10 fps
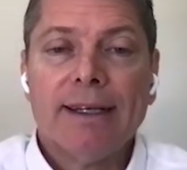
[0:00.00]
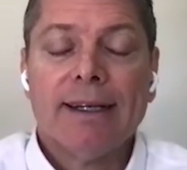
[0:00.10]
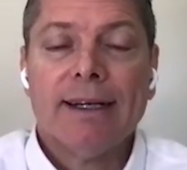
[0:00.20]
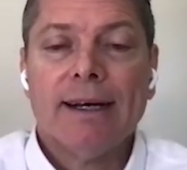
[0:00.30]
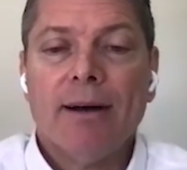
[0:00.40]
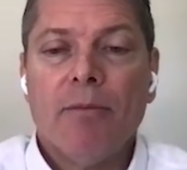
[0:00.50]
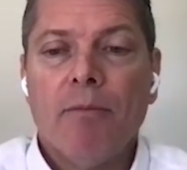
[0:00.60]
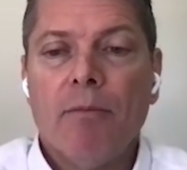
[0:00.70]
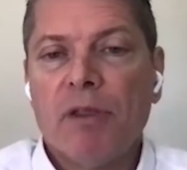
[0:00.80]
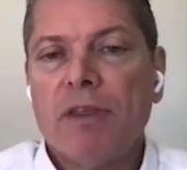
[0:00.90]

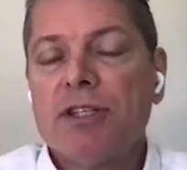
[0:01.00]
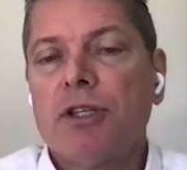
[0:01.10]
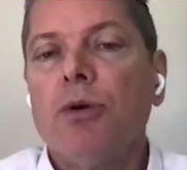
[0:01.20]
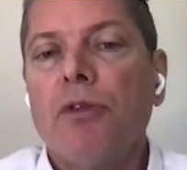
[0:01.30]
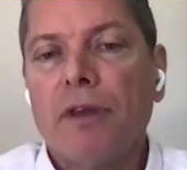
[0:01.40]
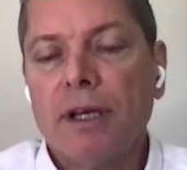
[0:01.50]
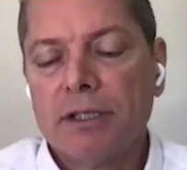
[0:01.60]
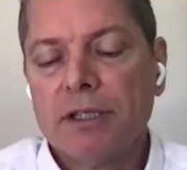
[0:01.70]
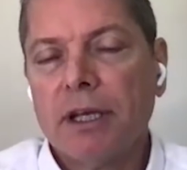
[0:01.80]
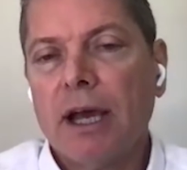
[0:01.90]
But these two things
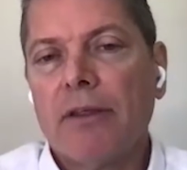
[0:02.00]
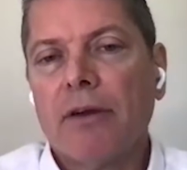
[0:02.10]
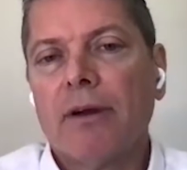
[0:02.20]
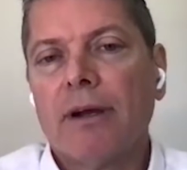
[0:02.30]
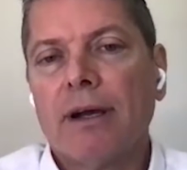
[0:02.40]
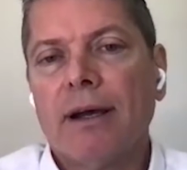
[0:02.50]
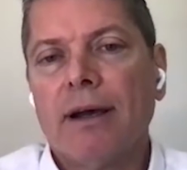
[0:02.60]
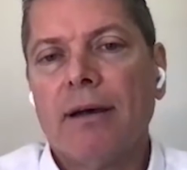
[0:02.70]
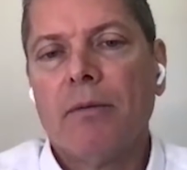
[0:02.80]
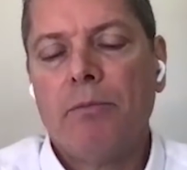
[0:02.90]
together,
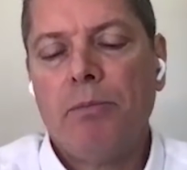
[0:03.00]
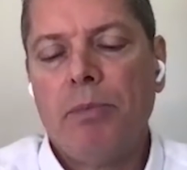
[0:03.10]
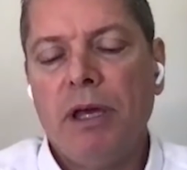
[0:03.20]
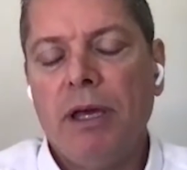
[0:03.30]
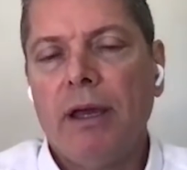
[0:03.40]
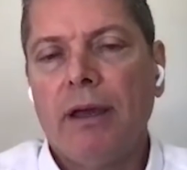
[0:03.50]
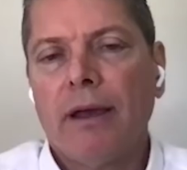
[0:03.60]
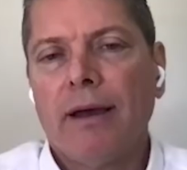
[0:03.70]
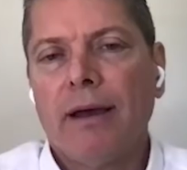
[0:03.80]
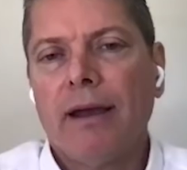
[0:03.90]
being
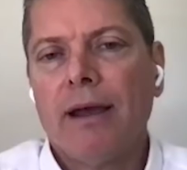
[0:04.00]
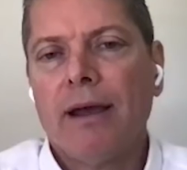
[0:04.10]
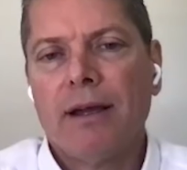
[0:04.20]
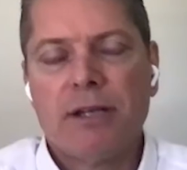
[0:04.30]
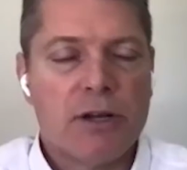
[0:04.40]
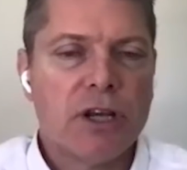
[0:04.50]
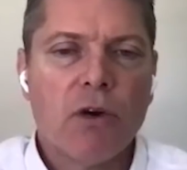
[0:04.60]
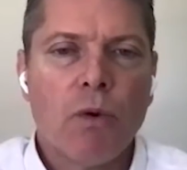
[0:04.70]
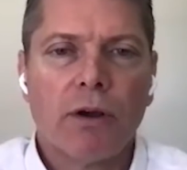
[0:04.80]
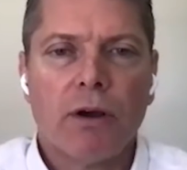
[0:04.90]
a tier
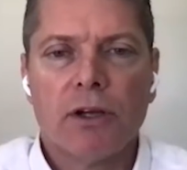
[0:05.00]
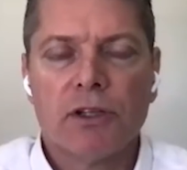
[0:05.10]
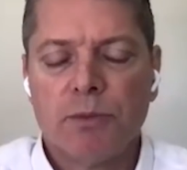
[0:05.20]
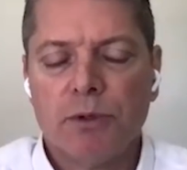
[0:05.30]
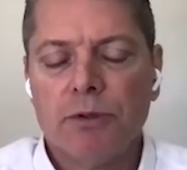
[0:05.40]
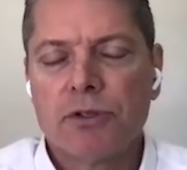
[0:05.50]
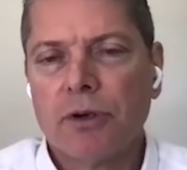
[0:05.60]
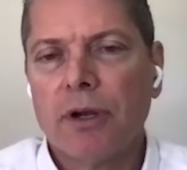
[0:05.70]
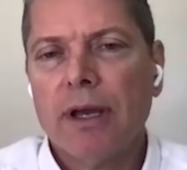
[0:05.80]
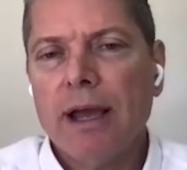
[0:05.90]
1 cost
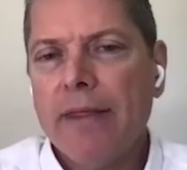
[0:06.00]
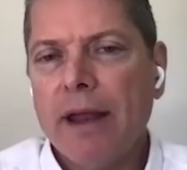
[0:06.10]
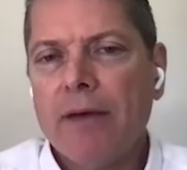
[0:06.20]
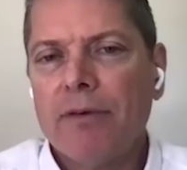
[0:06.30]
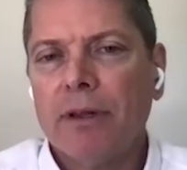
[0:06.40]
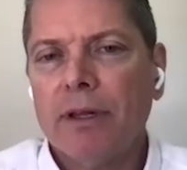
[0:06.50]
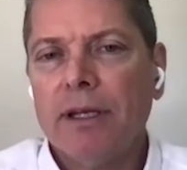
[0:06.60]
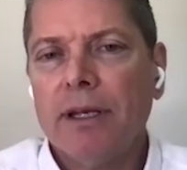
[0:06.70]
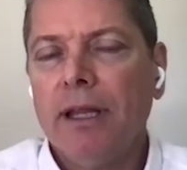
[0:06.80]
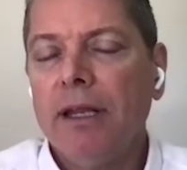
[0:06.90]
producer and then having
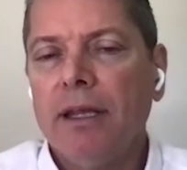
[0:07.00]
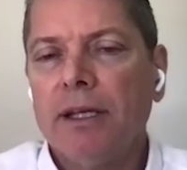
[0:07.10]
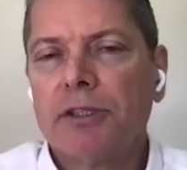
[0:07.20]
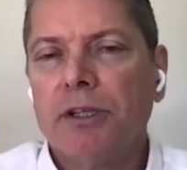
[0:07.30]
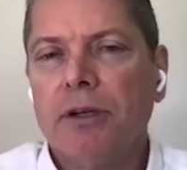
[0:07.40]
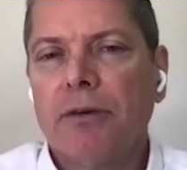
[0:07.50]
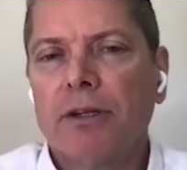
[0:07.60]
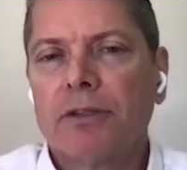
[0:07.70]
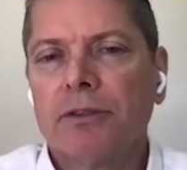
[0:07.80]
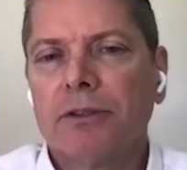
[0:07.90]
leading ESG
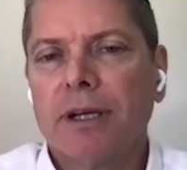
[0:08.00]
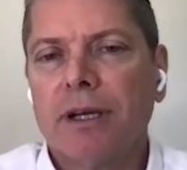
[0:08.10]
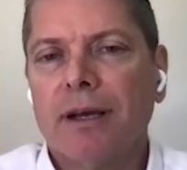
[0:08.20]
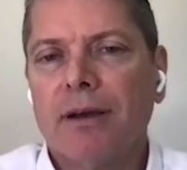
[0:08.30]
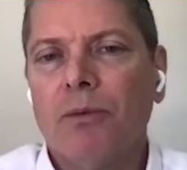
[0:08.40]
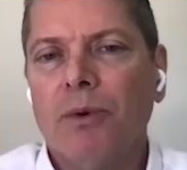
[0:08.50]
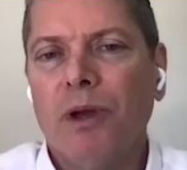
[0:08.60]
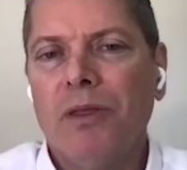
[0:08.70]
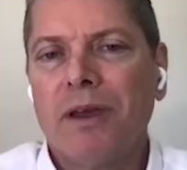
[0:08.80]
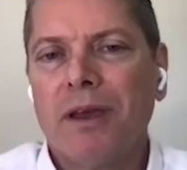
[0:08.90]
credentials,
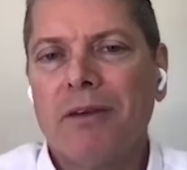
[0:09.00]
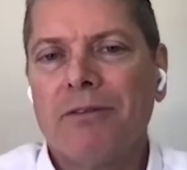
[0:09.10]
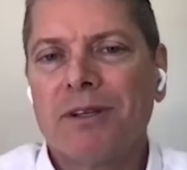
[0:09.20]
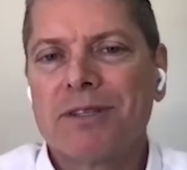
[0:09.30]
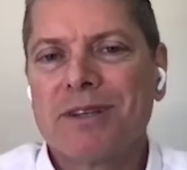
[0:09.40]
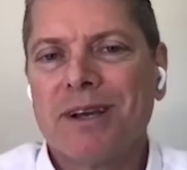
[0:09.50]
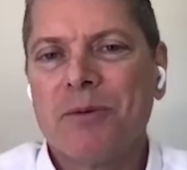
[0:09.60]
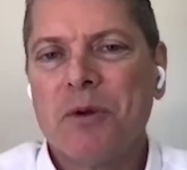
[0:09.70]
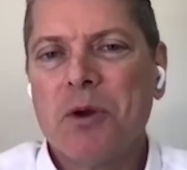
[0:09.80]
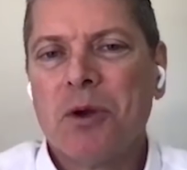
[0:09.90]
we think give us
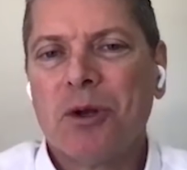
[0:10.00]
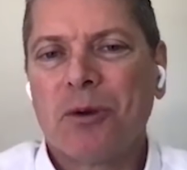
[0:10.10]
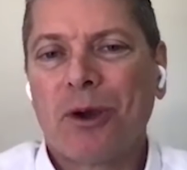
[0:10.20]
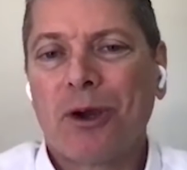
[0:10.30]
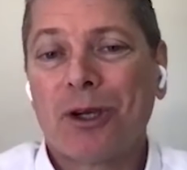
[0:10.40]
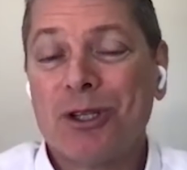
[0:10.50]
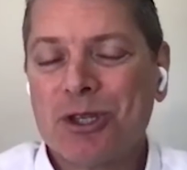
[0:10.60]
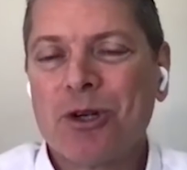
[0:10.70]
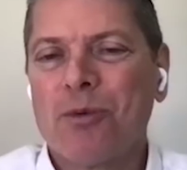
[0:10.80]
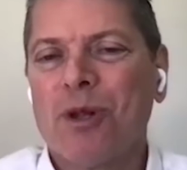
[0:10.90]

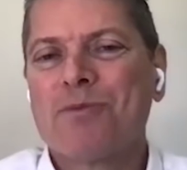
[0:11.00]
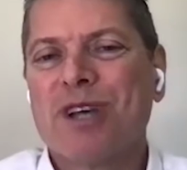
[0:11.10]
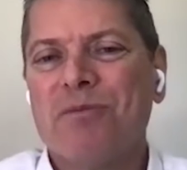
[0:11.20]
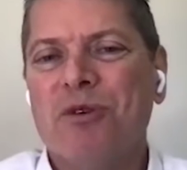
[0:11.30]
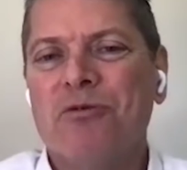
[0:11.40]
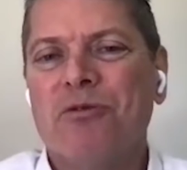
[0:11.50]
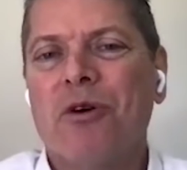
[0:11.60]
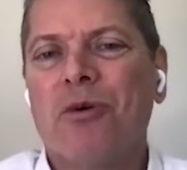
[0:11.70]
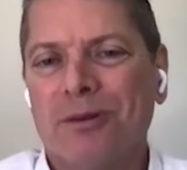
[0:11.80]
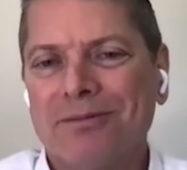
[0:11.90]
considerable upside moving
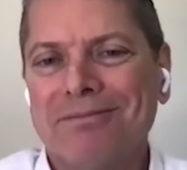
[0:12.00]
forward.